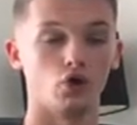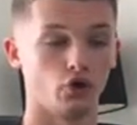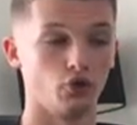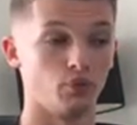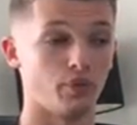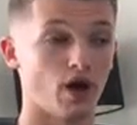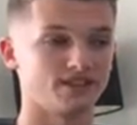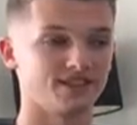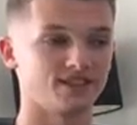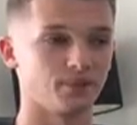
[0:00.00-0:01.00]
who
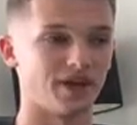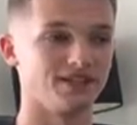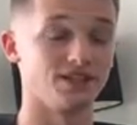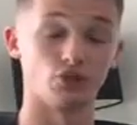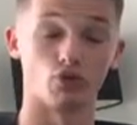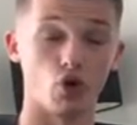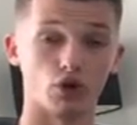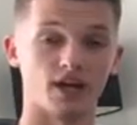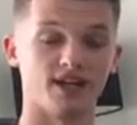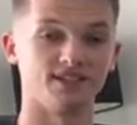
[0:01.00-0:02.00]
participated or
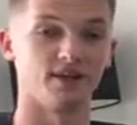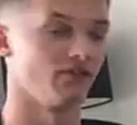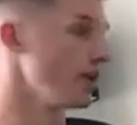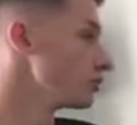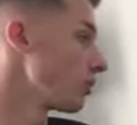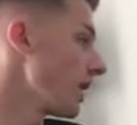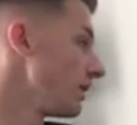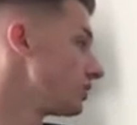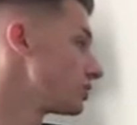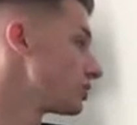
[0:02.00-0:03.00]
organised the event as
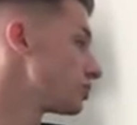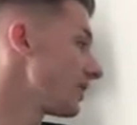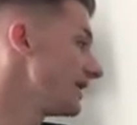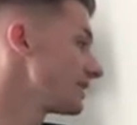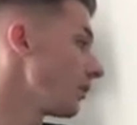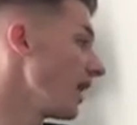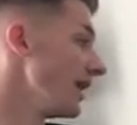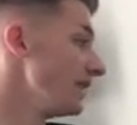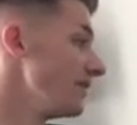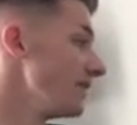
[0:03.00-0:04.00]
well. So straight
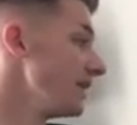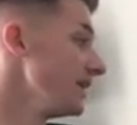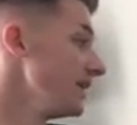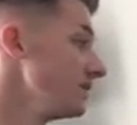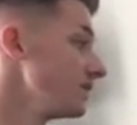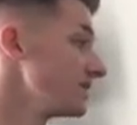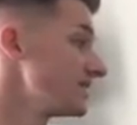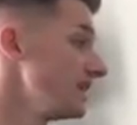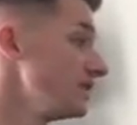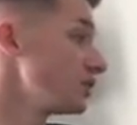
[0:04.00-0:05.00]
away, the
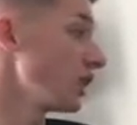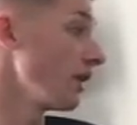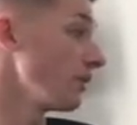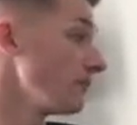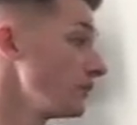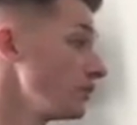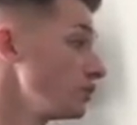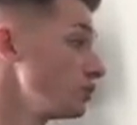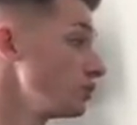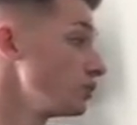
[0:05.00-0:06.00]
teacher,
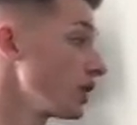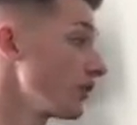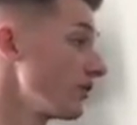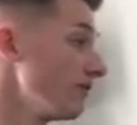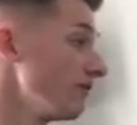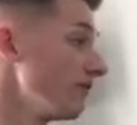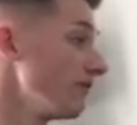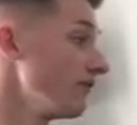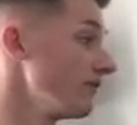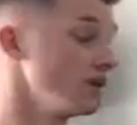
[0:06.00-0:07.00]
Jonathan
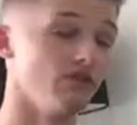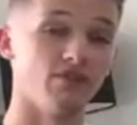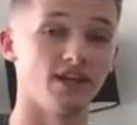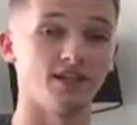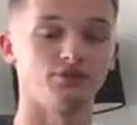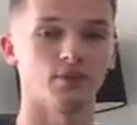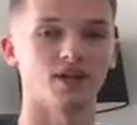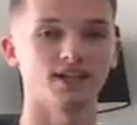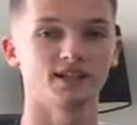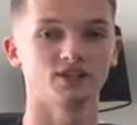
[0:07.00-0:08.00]
Vinnie from
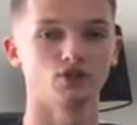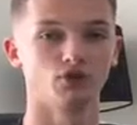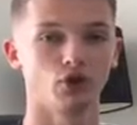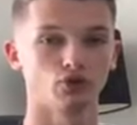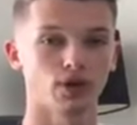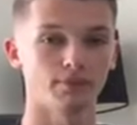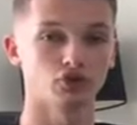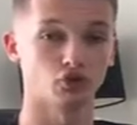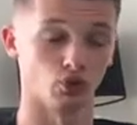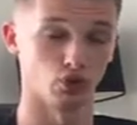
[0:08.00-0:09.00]
Lancaster Royal Grammar
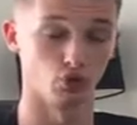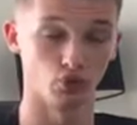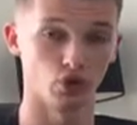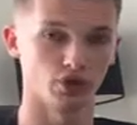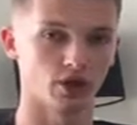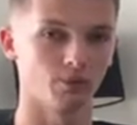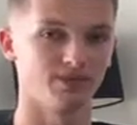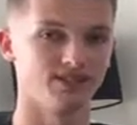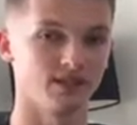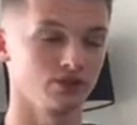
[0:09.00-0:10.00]
School, who won the
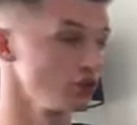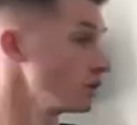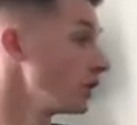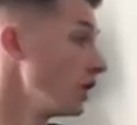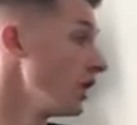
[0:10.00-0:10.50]
competition,